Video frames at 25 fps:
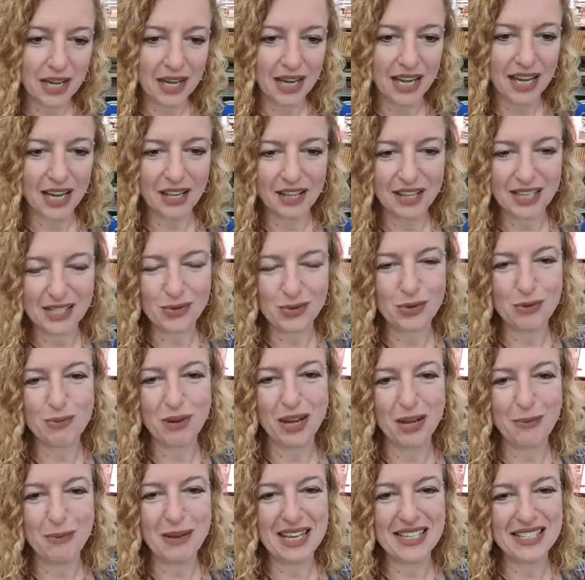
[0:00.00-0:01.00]
That's with
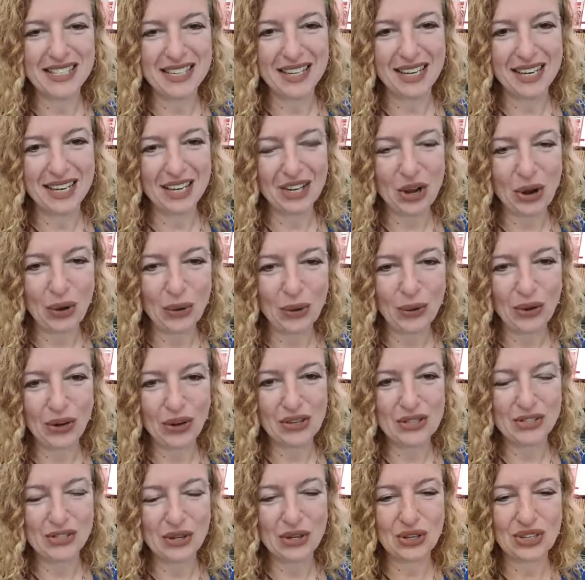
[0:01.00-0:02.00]
my amazing
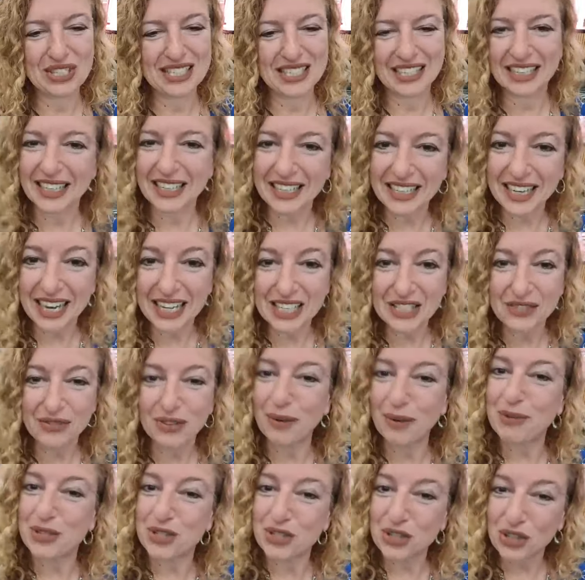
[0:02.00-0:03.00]
co-host, Kirsten Linnartz
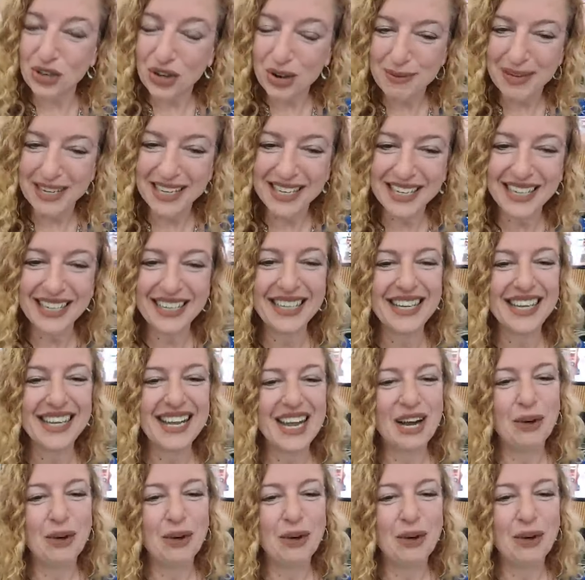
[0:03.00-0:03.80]
from Germany.